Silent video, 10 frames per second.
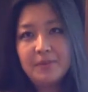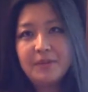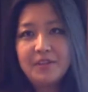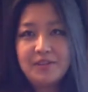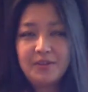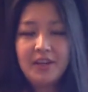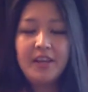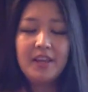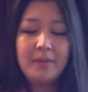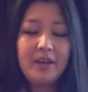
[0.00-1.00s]
zippers, or
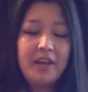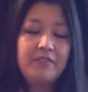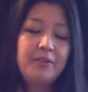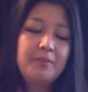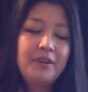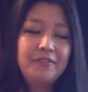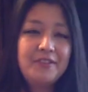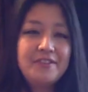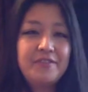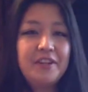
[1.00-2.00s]
they might have a
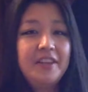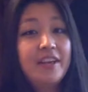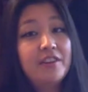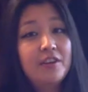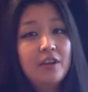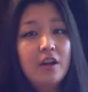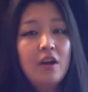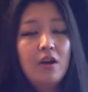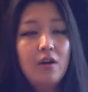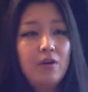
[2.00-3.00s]
preference for leather
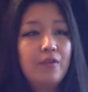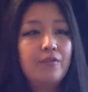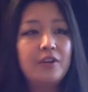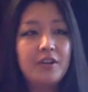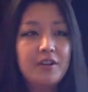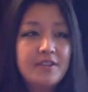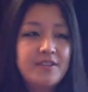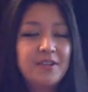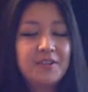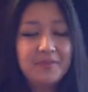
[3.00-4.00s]
over
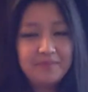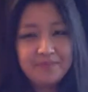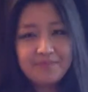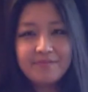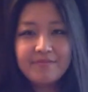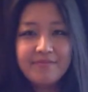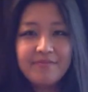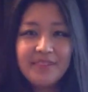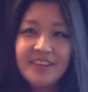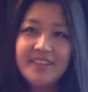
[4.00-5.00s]
silk.
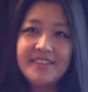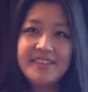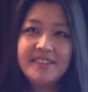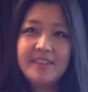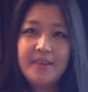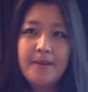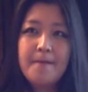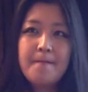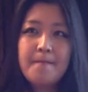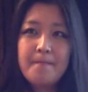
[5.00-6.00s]

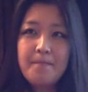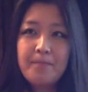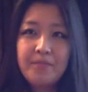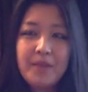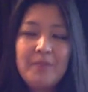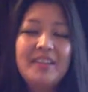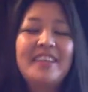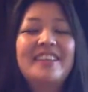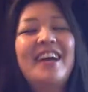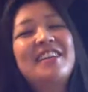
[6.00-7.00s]
I
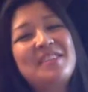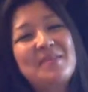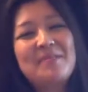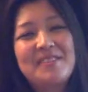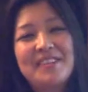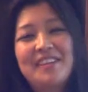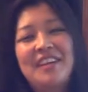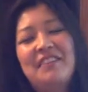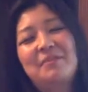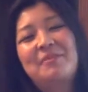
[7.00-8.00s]
mean, like the SE person
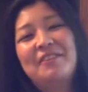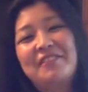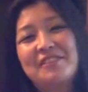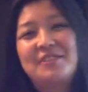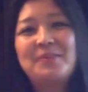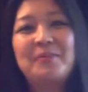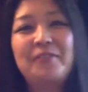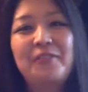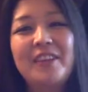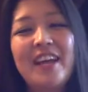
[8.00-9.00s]
could have a preference too,
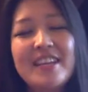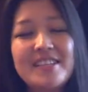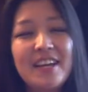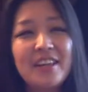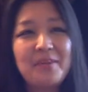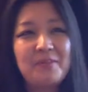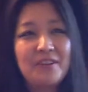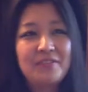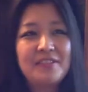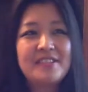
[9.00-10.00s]
but for the SI, the
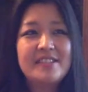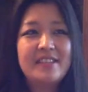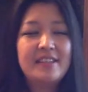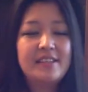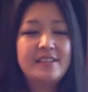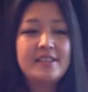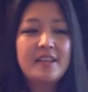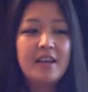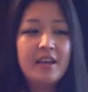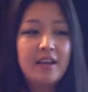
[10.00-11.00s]
preference is
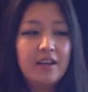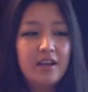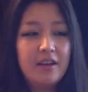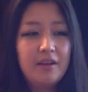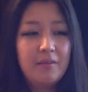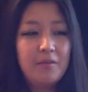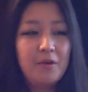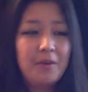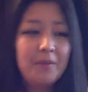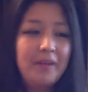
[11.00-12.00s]

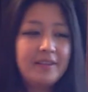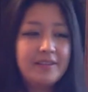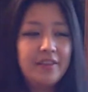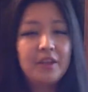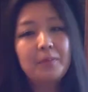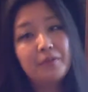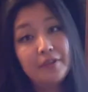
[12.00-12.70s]
more based on their